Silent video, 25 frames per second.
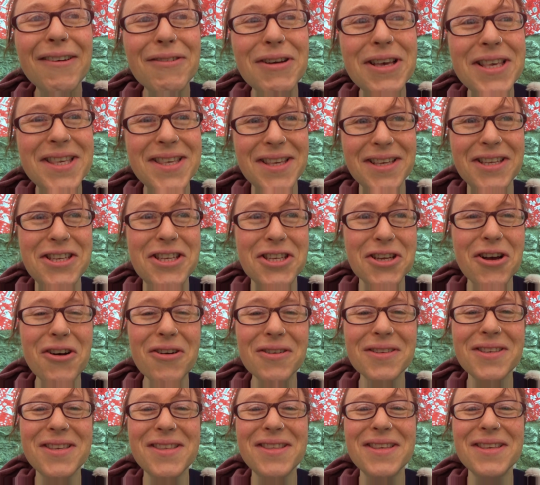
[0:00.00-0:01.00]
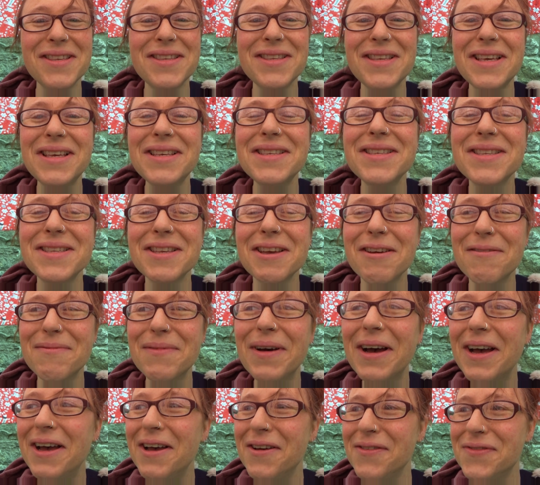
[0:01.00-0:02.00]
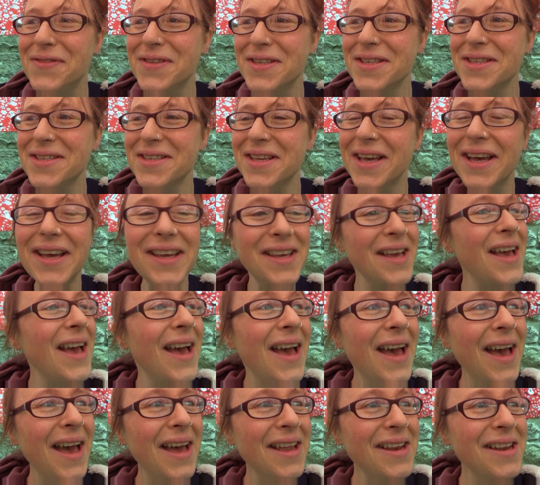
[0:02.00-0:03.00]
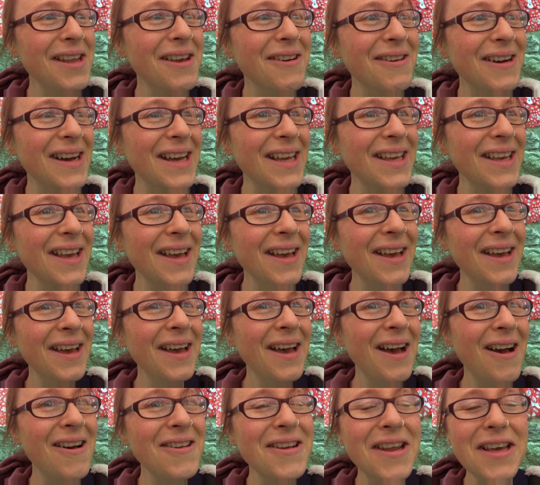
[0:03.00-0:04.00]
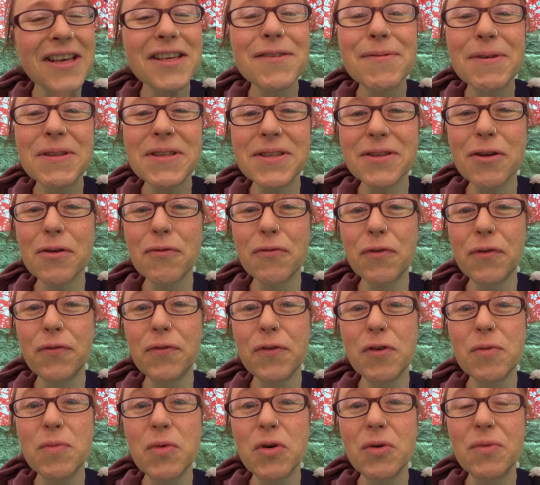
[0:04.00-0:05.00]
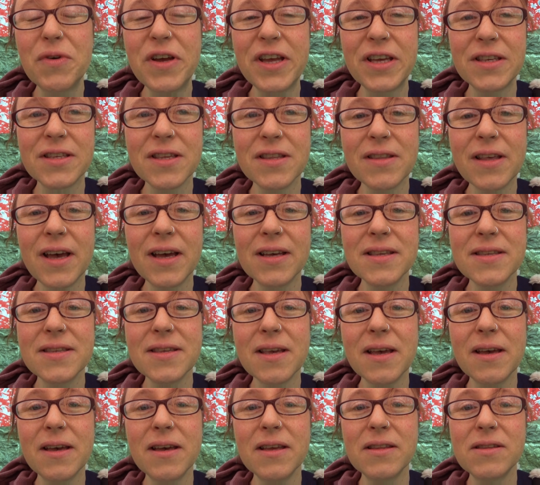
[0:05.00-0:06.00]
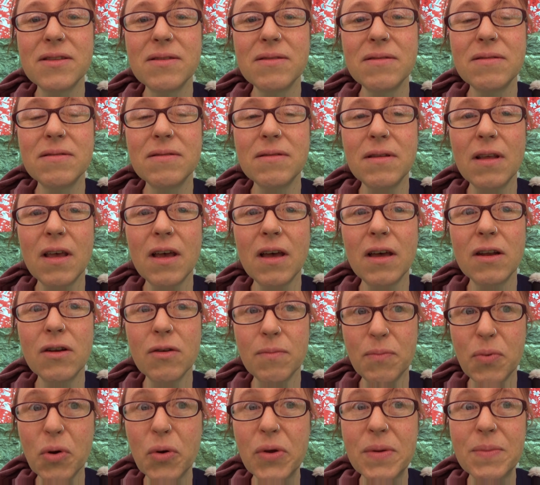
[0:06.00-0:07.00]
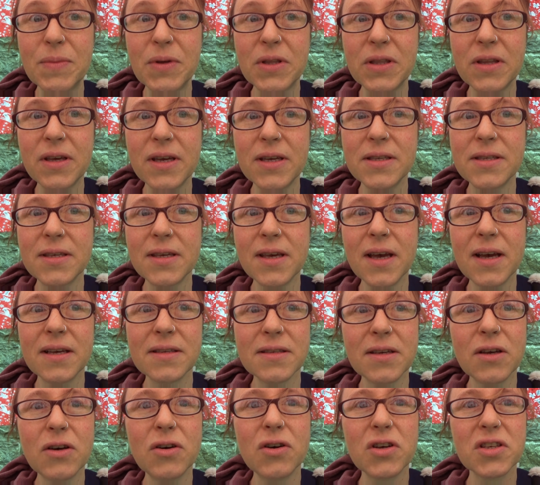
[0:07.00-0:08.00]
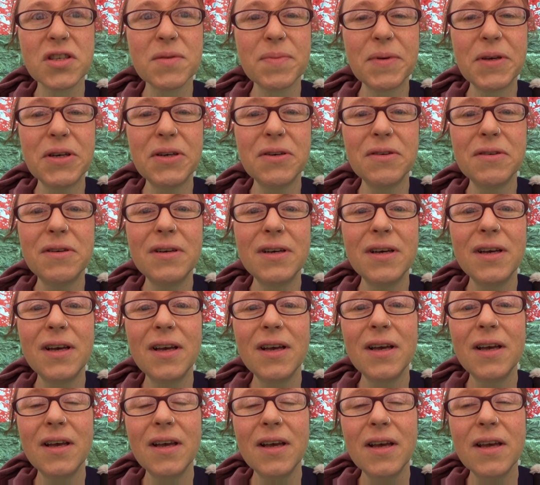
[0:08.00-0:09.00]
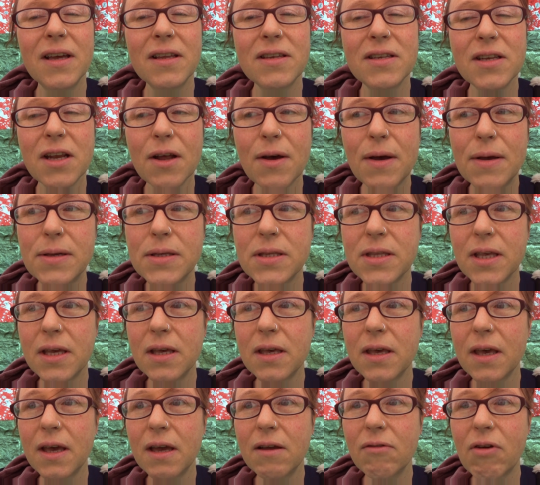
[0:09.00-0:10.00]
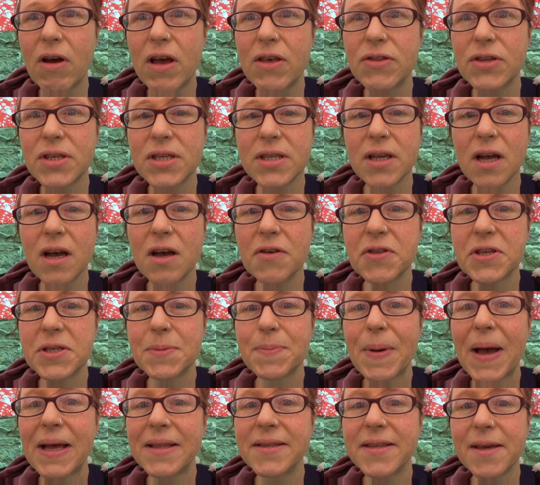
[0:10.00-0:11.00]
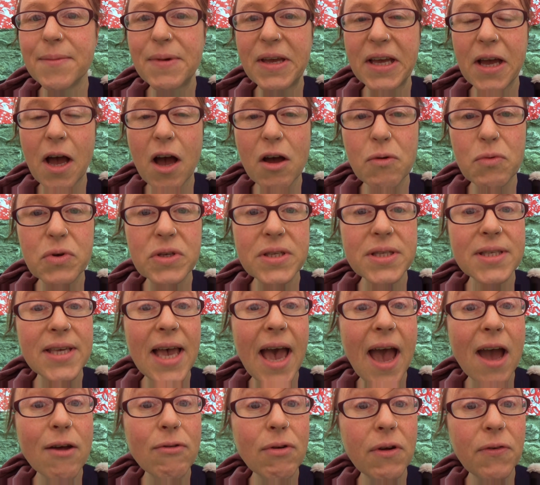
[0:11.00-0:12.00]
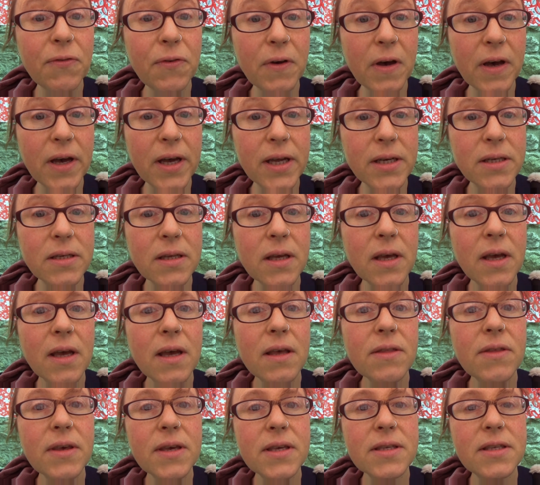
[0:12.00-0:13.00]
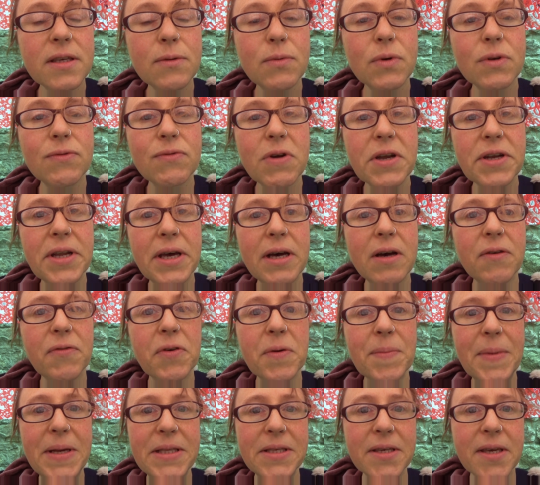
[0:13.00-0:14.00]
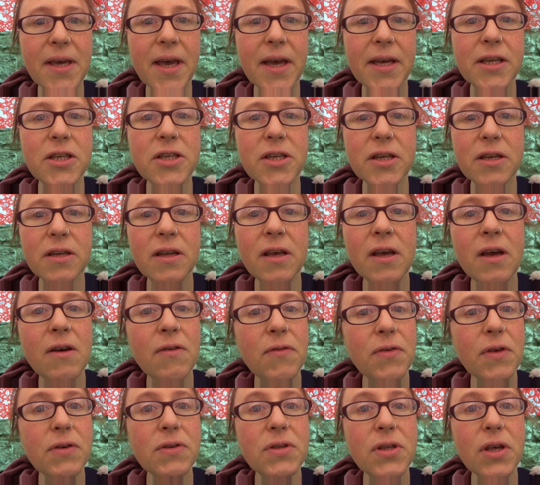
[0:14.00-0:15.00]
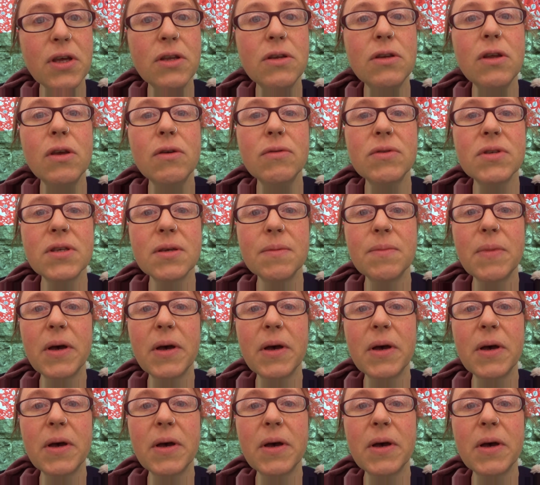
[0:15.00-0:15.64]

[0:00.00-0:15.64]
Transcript: it was a shock to the system, I have to say. Anyway, our next one's not for a few more weeks and that's uh, an appointment that Izzy has at a hospital. Do you know, I was thinking right at the start of this pandemic, I was terrified that Izzy would run out of her medication. For those that are new to